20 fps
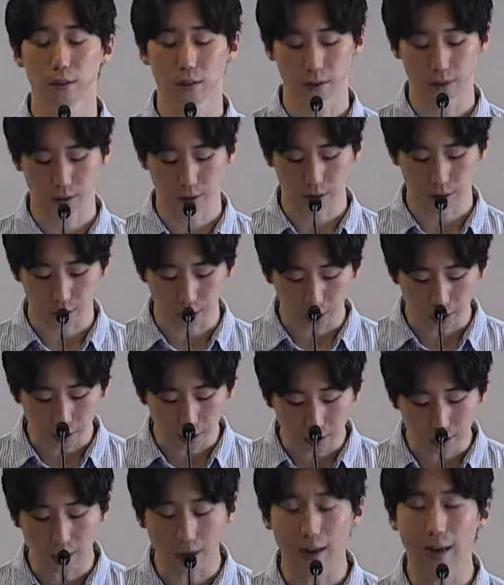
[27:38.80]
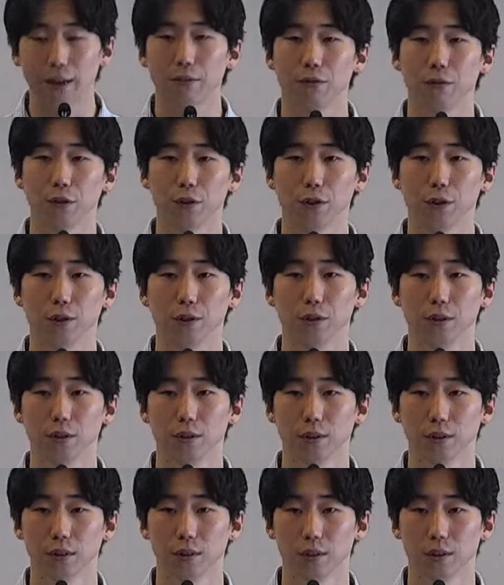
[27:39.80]
Jesus died for you.
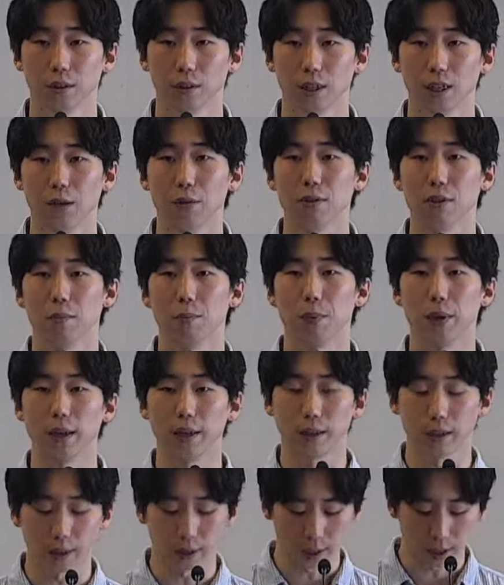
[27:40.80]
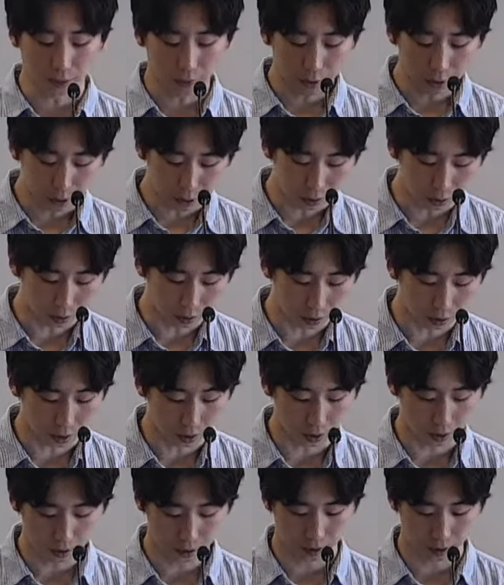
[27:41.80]
He was obedient even to the cross.